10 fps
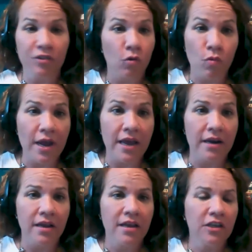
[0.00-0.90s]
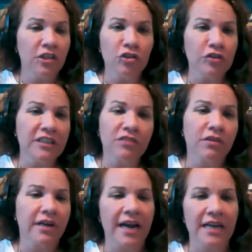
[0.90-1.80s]
to win, just using
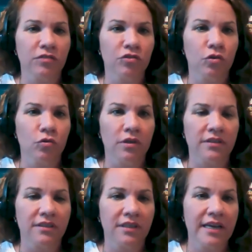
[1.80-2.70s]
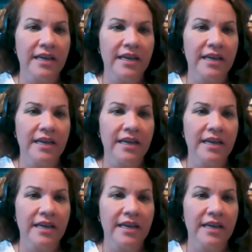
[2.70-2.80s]
different kinds of tools.